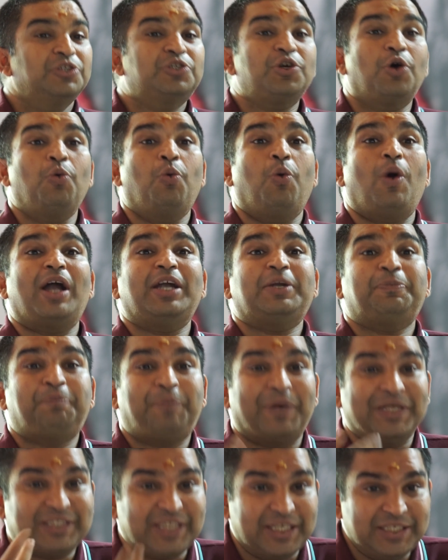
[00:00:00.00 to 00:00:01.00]
So
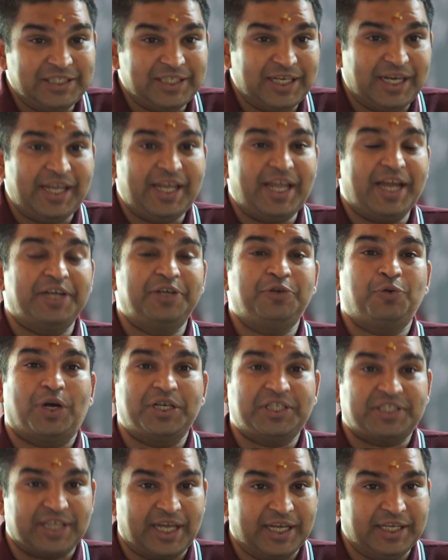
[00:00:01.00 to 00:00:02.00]
what Patanjali and
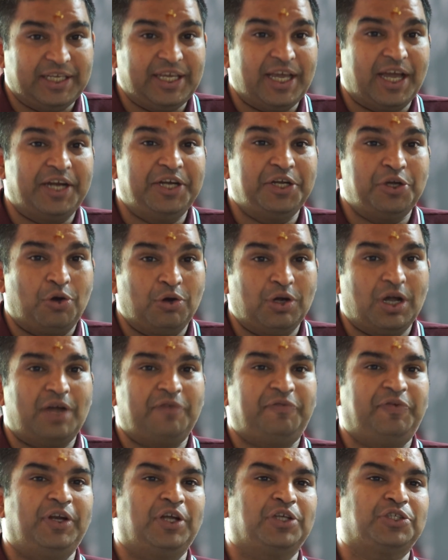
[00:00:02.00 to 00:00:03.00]
what Sankhya and
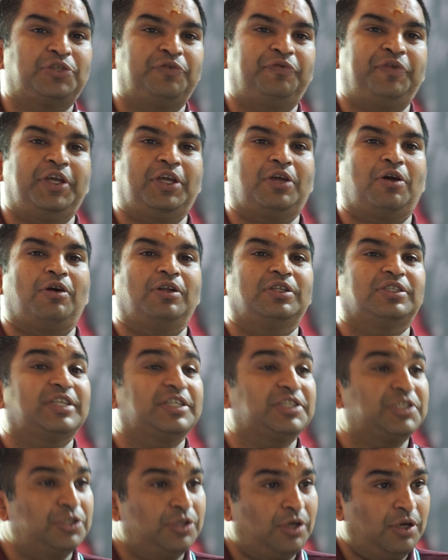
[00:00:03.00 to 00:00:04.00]
yoga philosophy
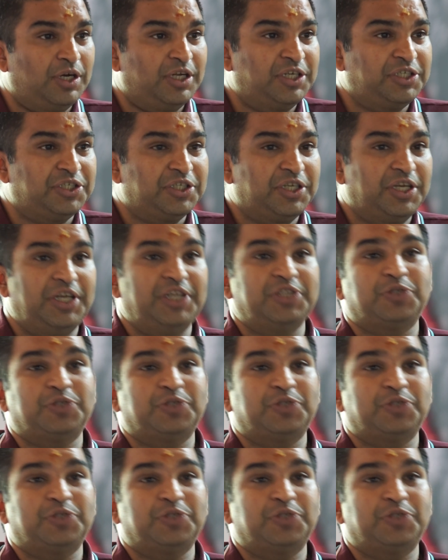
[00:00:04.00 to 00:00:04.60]
calls as knowledge